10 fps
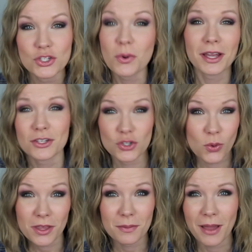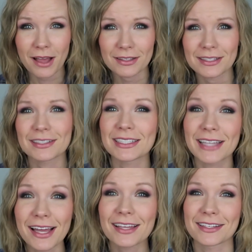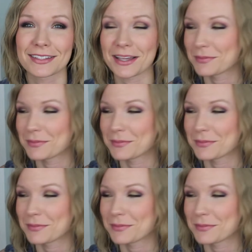Do I enjoy the palette? Yes.